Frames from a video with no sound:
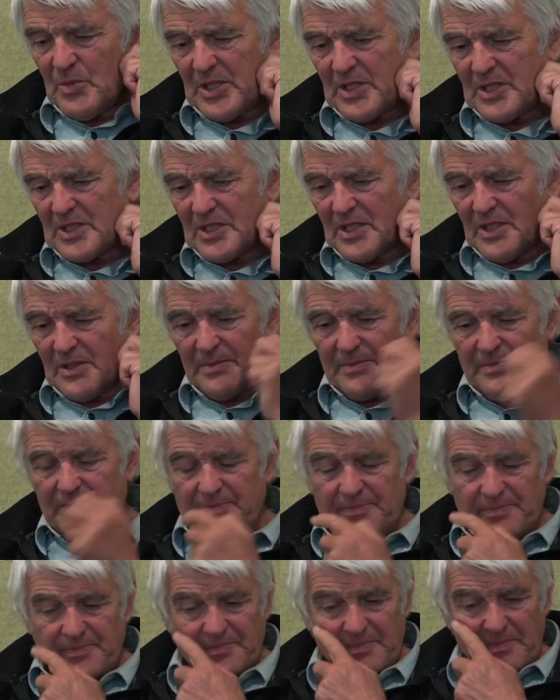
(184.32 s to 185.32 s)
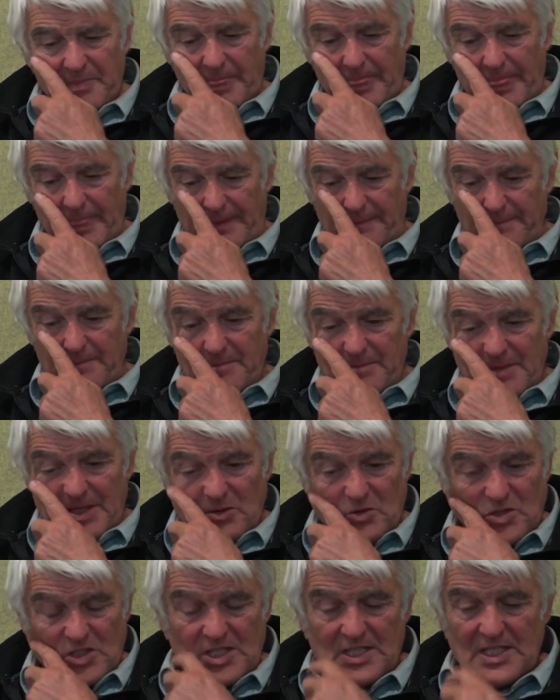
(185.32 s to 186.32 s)
But
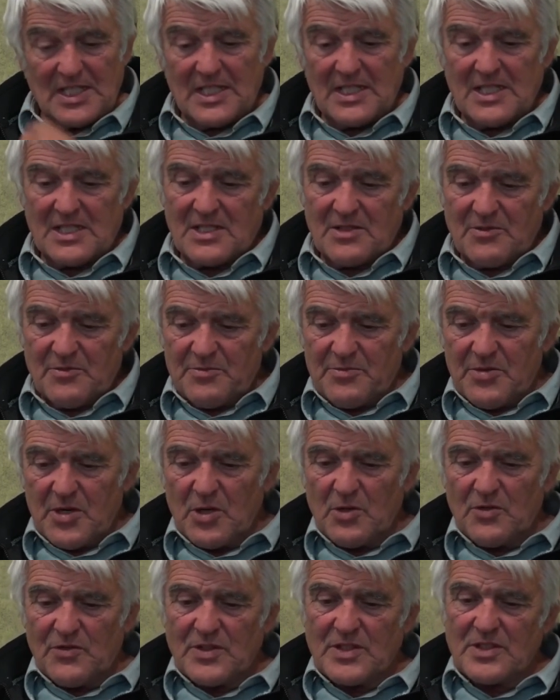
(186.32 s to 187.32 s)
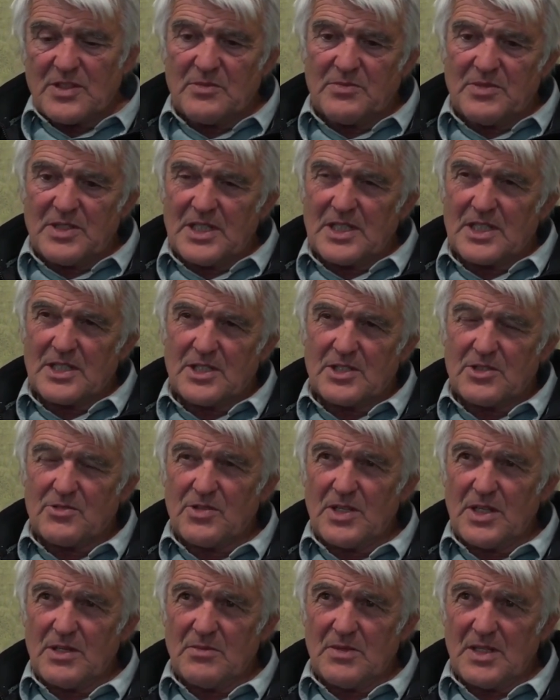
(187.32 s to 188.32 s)
mountaineers have proven to be
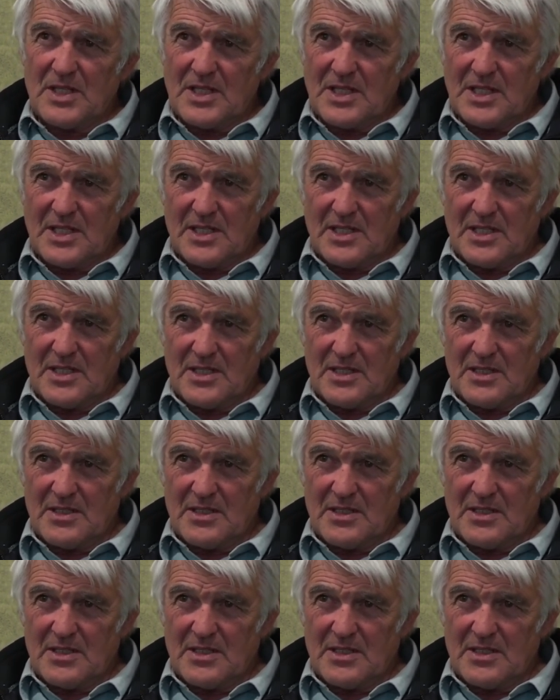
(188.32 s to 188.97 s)
extremely